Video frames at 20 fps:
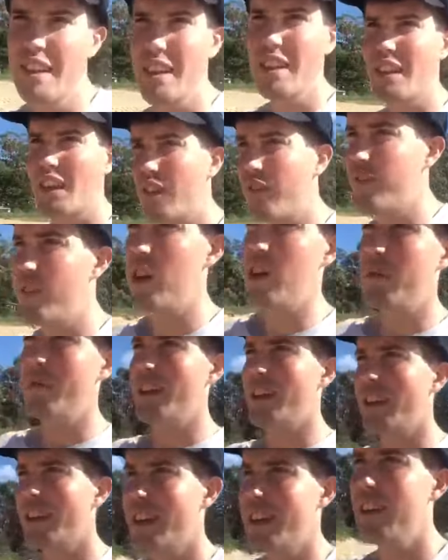keep
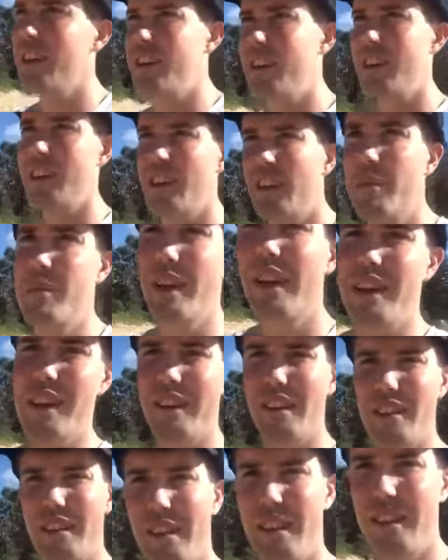filming a bit.
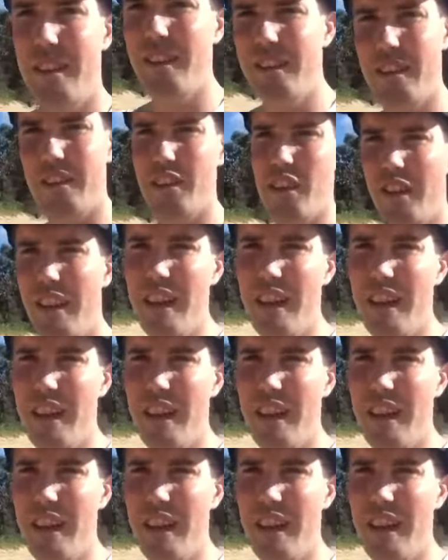So yeah,